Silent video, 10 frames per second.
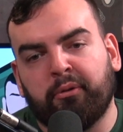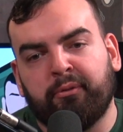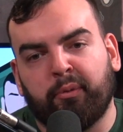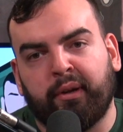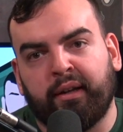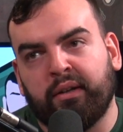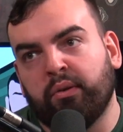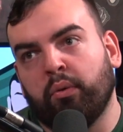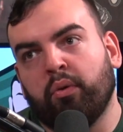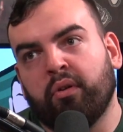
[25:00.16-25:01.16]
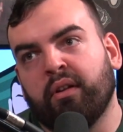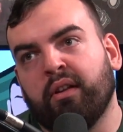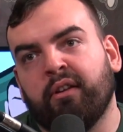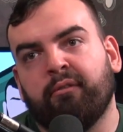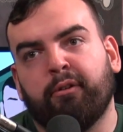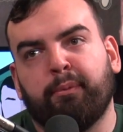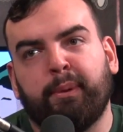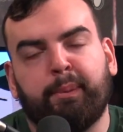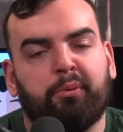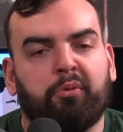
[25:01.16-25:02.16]
for what it can do for
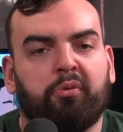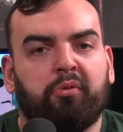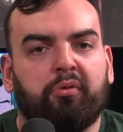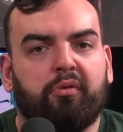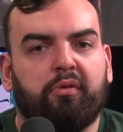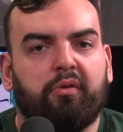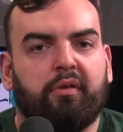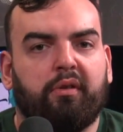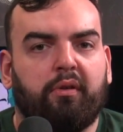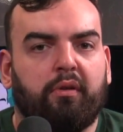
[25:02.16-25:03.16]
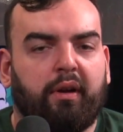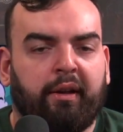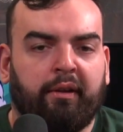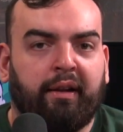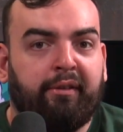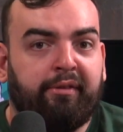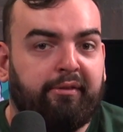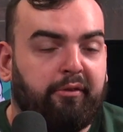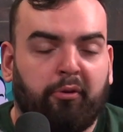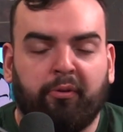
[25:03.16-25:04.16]
people in their life
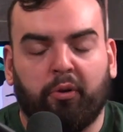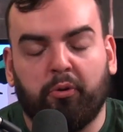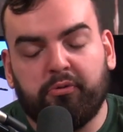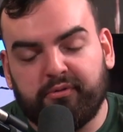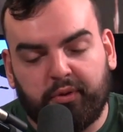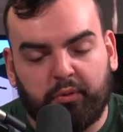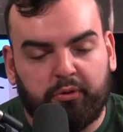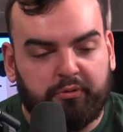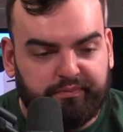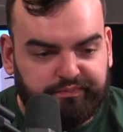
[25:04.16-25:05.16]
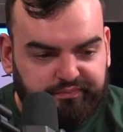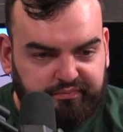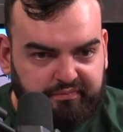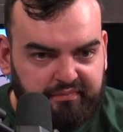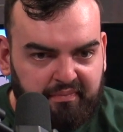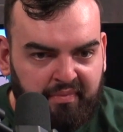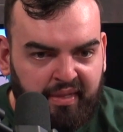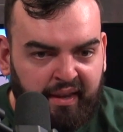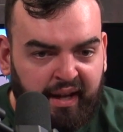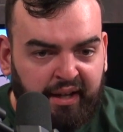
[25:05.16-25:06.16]
overall. So
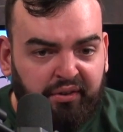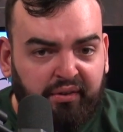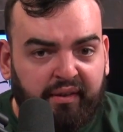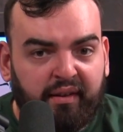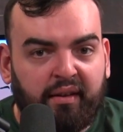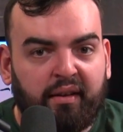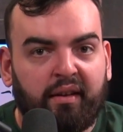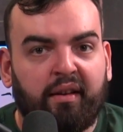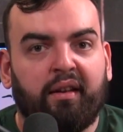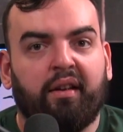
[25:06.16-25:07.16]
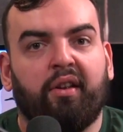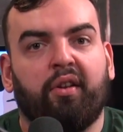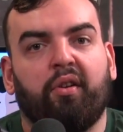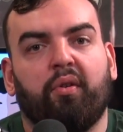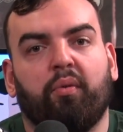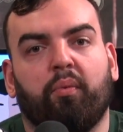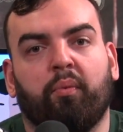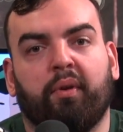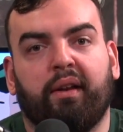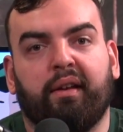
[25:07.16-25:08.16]
I just
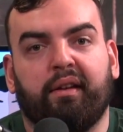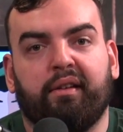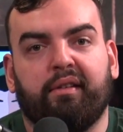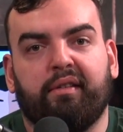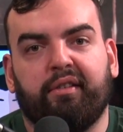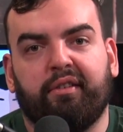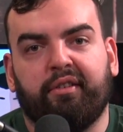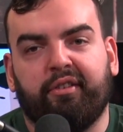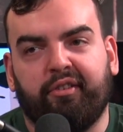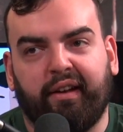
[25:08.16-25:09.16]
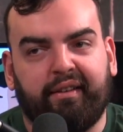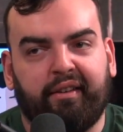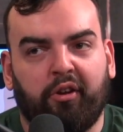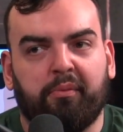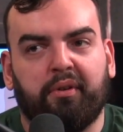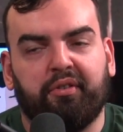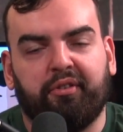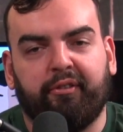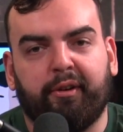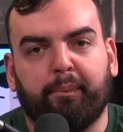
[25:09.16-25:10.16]
want to stress how much of
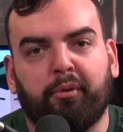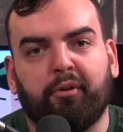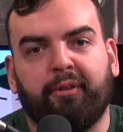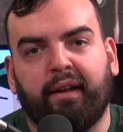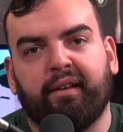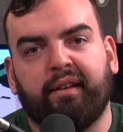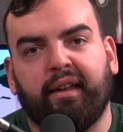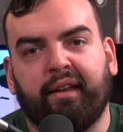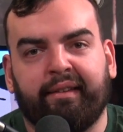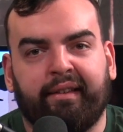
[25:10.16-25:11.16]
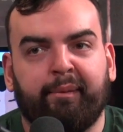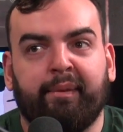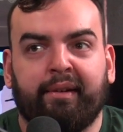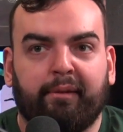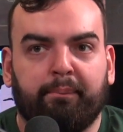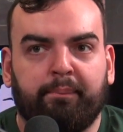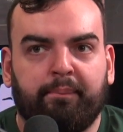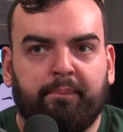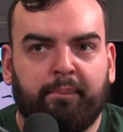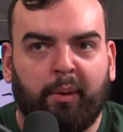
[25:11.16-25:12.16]
an important thing it is to me that
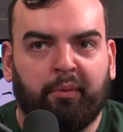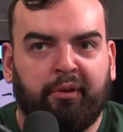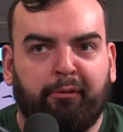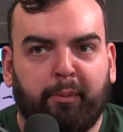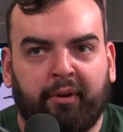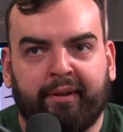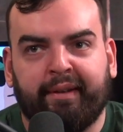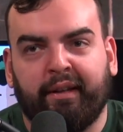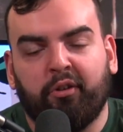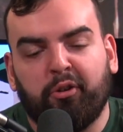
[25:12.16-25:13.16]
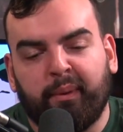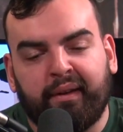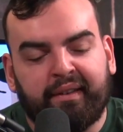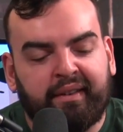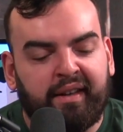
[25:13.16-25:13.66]
powerchair football continues because